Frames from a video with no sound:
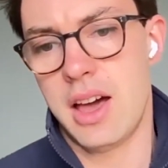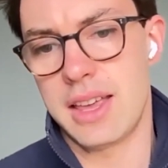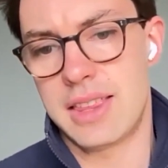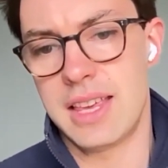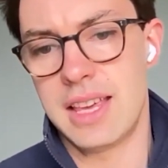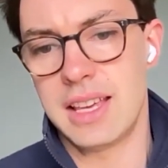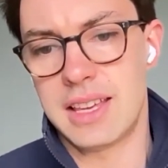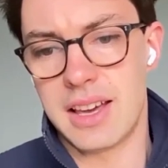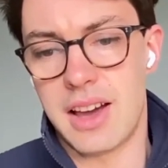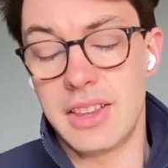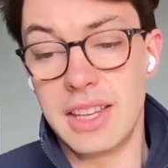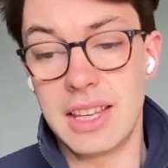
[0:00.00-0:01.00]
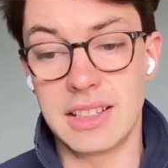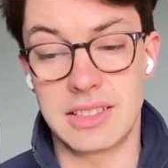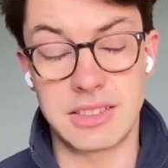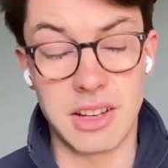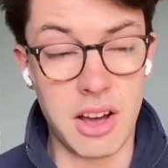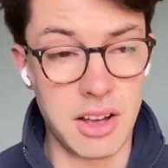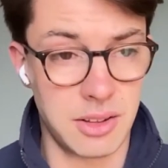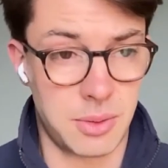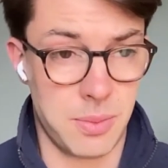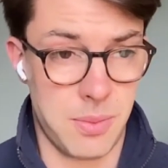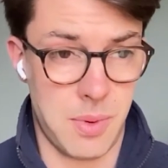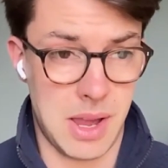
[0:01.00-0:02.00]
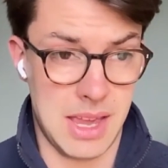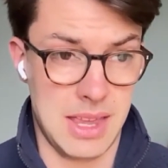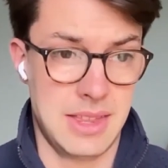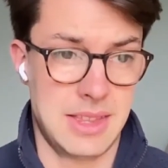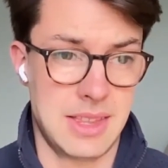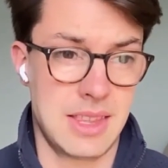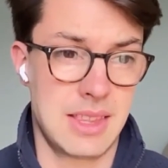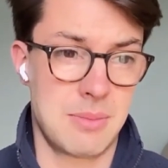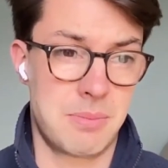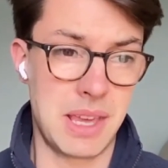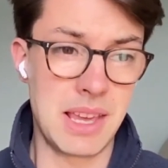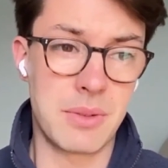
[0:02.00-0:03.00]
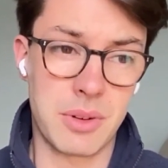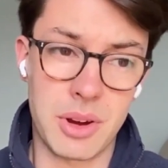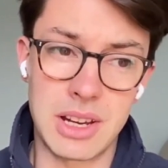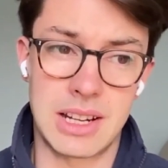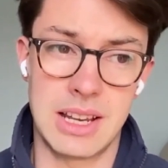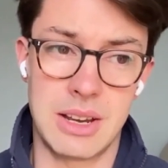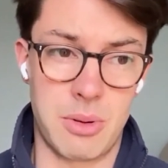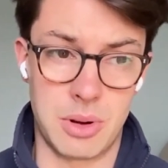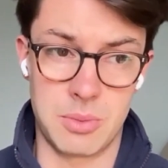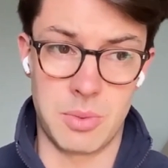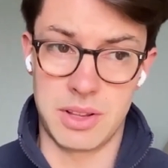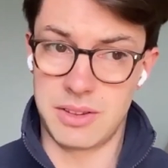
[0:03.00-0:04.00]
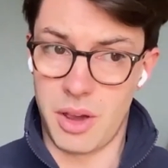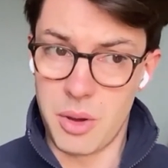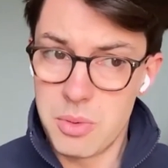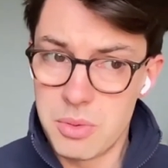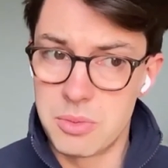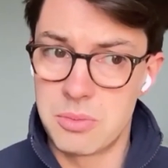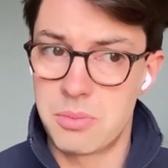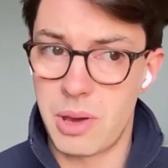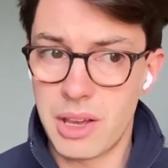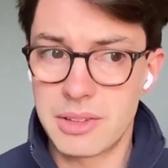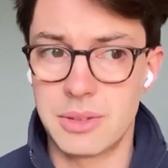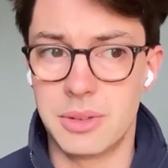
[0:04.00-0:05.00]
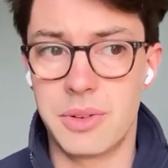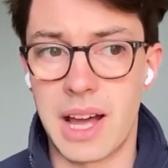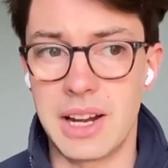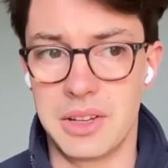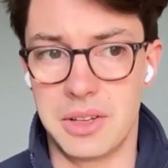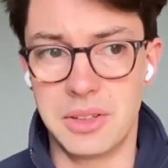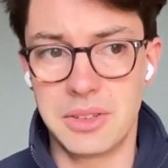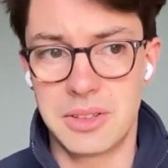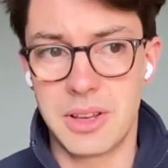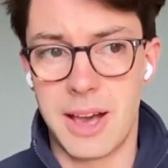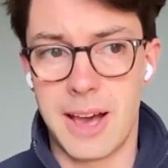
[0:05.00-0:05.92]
think it starts with being very clear on one's own personal values.